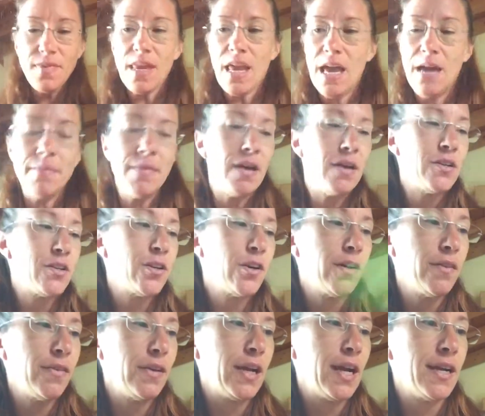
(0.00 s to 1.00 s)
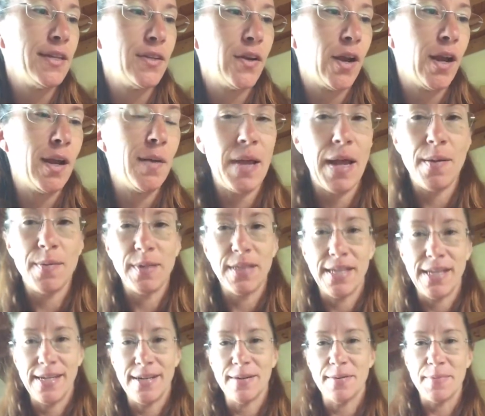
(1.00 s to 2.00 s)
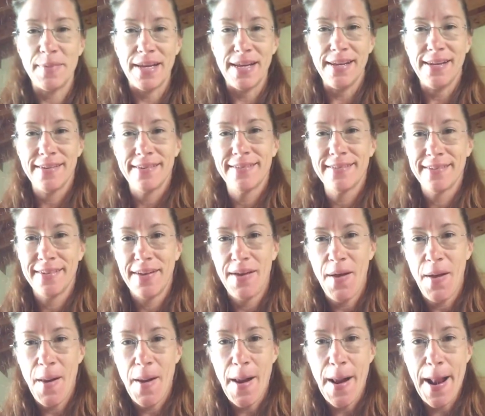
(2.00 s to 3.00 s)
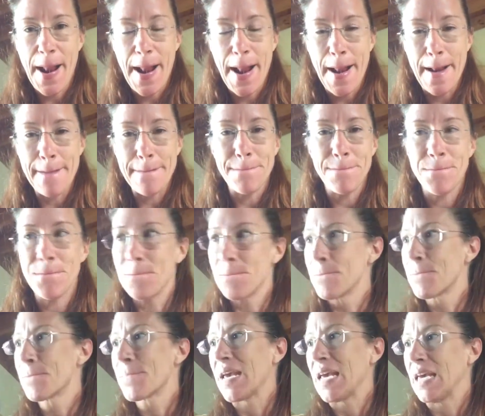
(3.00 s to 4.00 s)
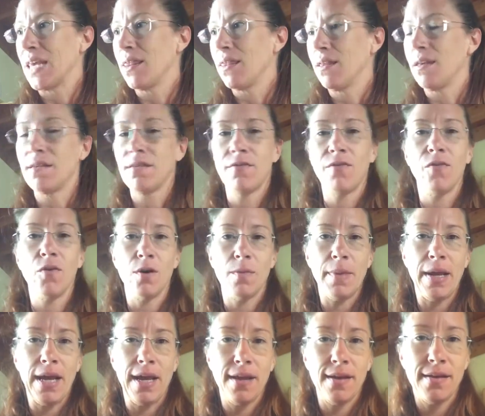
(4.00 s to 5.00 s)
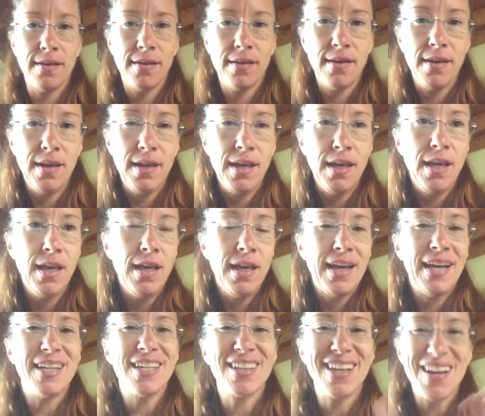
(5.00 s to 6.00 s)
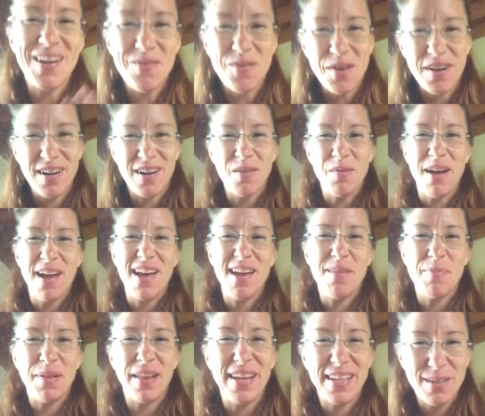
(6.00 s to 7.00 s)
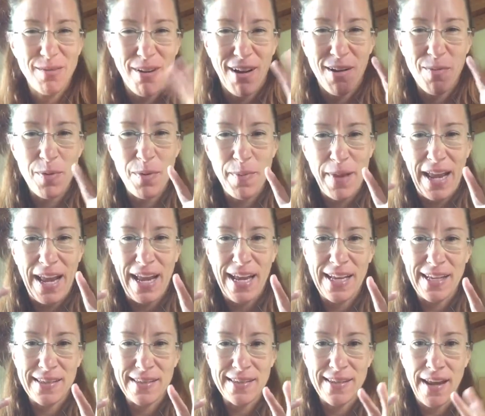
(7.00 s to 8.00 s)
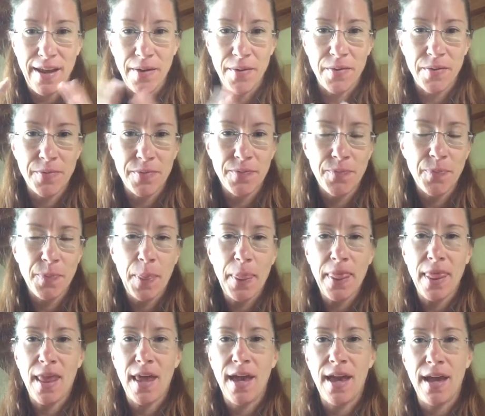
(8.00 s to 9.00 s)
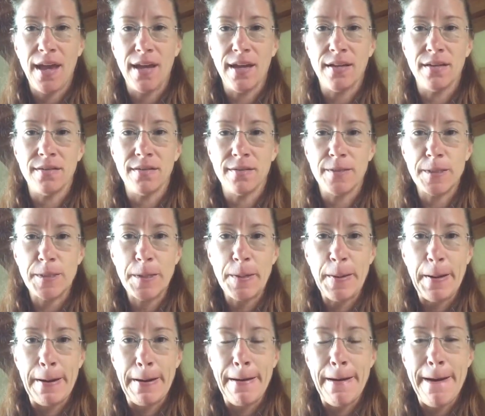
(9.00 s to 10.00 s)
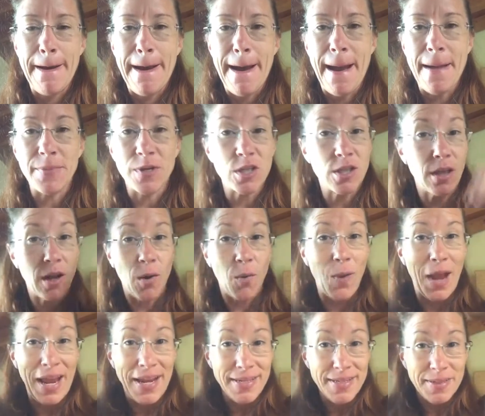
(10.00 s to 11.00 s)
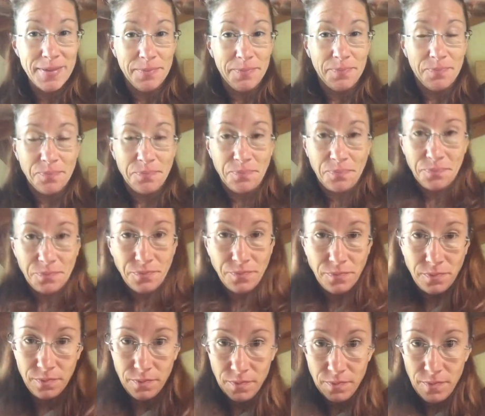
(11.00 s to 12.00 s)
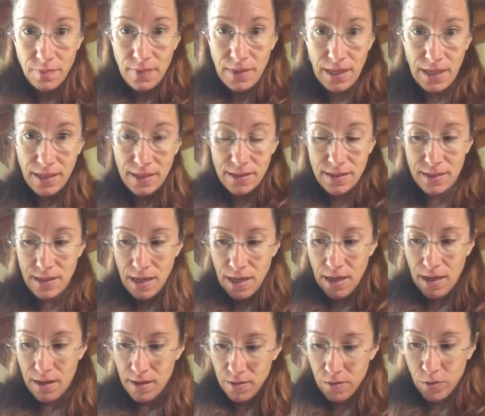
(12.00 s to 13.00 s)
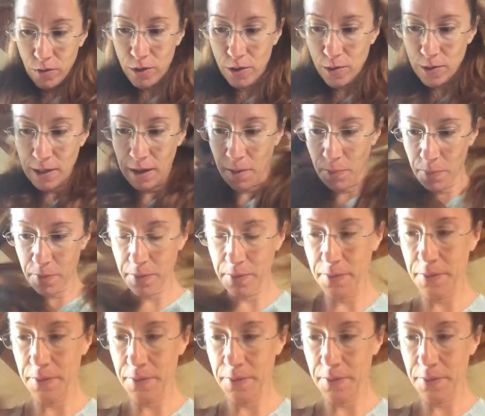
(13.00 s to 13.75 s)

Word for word: I'm not sure if you guys are going to be able to hear me um, in this format. I just kind of wanted a, way, a place where I could put my hands down. And I'm just going to wait and see who shows up.